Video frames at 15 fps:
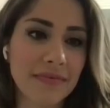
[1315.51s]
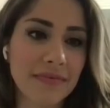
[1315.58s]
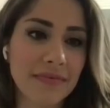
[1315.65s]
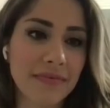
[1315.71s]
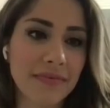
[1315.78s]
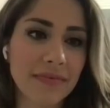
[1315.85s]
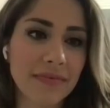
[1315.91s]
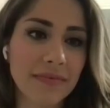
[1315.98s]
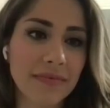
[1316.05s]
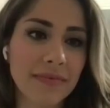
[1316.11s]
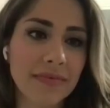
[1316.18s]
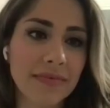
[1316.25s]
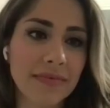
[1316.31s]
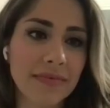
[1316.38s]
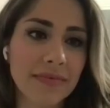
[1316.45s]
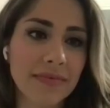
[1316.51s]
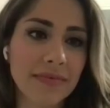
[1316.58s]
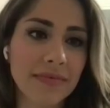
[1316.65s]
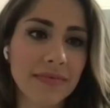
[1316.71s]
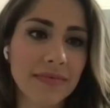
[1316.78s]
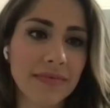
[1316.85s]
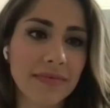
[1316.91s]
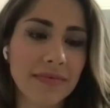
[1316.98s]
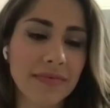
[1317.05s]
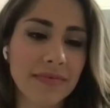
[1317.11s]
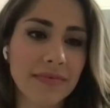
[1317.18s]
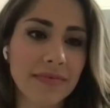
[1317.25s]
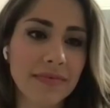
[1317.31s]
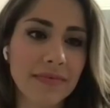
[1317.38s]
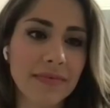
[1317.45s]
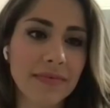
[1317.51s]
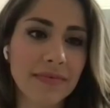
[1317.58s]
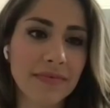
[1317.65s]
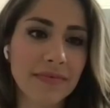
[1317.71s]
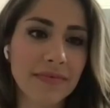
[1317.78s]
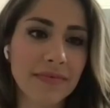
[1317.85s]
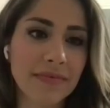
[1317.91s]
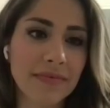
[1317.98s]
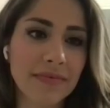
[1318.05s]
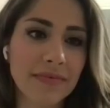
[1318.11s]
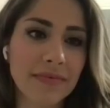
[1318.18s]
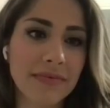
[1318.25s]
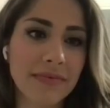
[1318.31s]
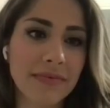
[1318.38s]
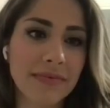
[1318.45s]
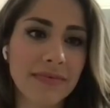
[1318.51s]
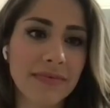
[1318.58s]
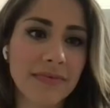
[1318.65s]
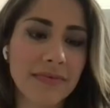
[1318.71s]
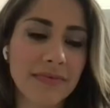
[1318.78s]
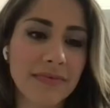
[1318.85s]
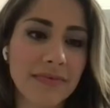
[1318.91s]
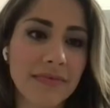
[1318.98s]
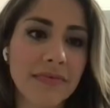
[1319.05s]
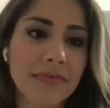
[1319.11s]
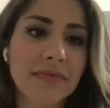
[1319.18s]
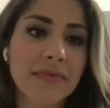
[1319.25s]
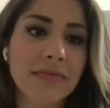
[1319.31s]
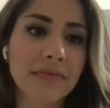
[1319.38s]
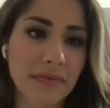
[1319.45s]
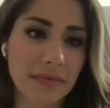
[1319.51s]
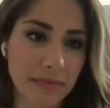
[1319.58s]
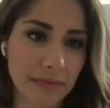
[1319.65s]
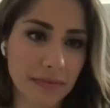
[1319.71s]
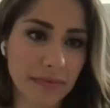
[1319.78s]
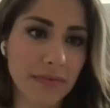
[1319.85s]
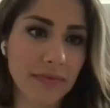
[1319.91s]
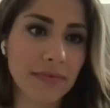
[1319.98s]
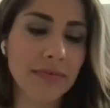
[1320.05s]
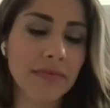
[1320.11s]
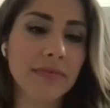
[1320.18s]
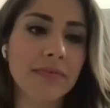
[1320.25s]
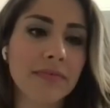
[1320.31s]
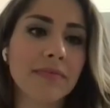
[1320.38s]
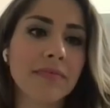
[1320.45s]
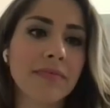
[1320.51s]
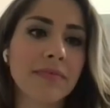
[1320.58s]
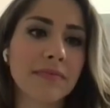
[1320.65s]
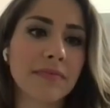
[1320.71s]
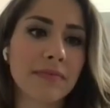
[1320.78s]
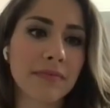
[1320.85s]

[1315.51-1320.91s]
No words are spoken by the person on screen.